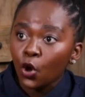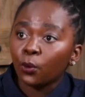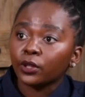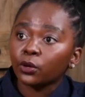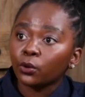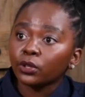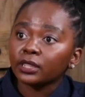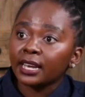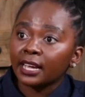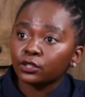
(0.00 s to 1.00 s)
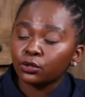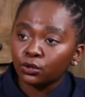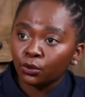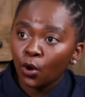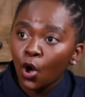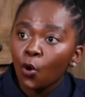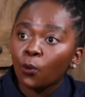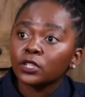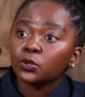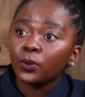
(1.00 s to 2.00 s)
what the court then had to do
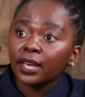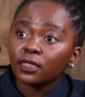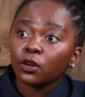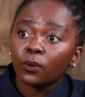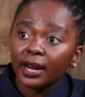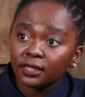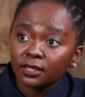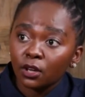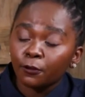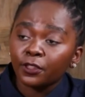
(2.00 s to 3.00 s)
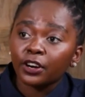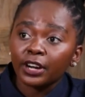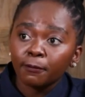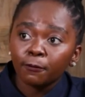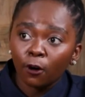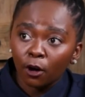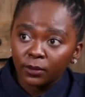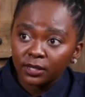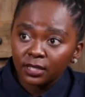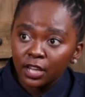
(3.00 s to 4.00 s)
was weigh the rights of the grape
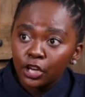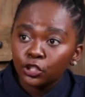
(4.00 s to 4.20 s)
farmers